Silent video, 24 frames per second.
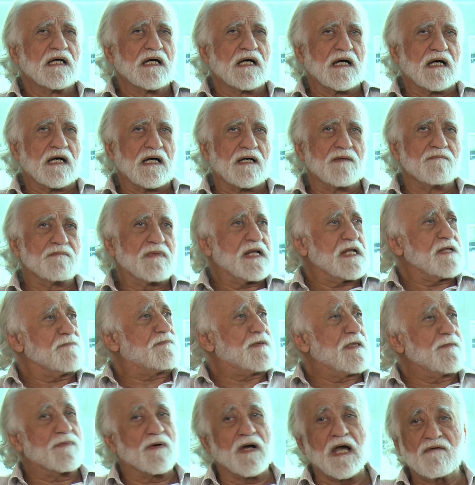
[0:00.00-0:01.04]
Many
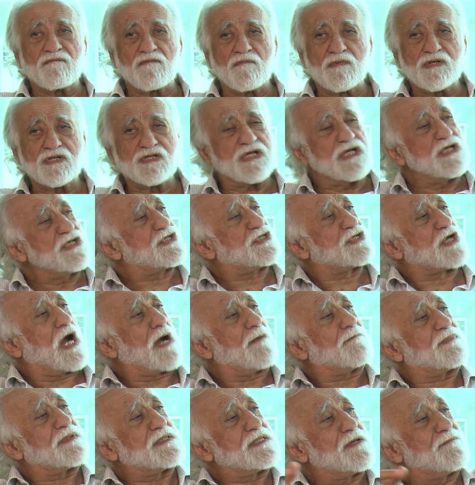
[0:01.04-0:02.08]
people have a machine
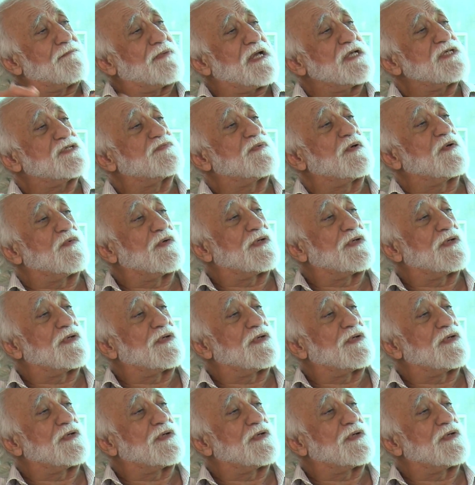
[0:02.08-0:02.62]
shop in their basement